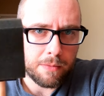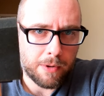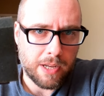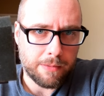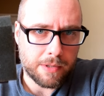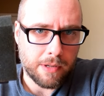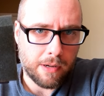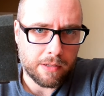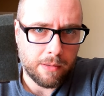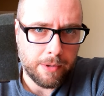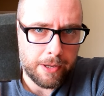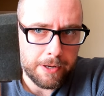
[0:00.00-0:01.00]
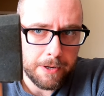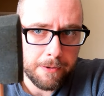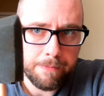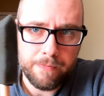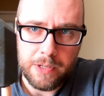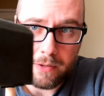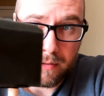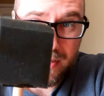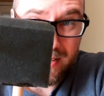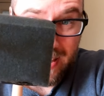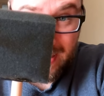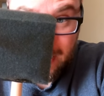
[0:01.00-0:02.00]
is what I was talking about here. These are
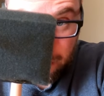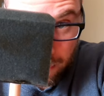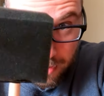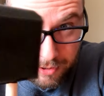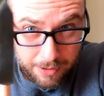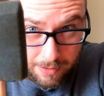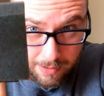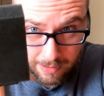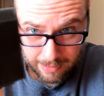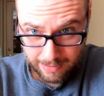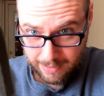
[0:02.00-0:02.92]
stain brushes.